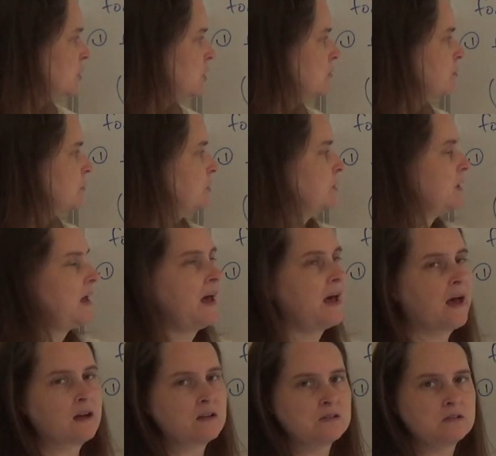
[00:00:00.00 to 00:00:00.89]
cube root
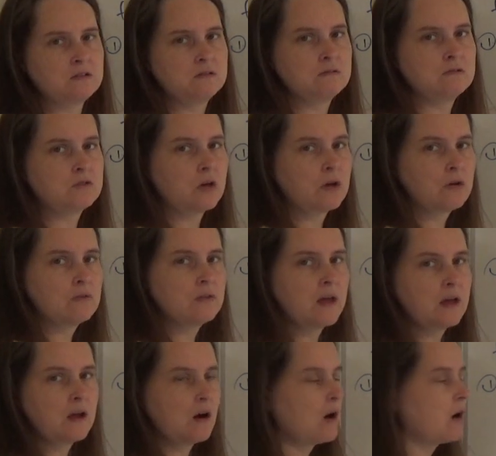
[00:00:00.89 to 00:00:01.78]
x, so
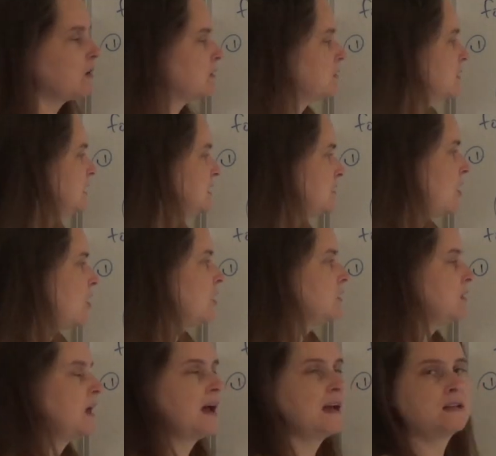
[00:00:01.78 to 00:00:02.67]
these
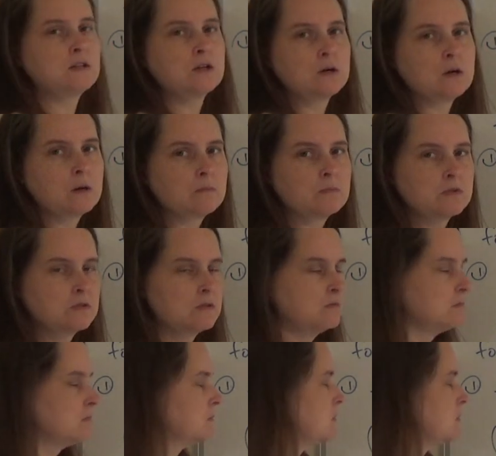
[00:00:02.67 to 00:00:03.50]
are like terms.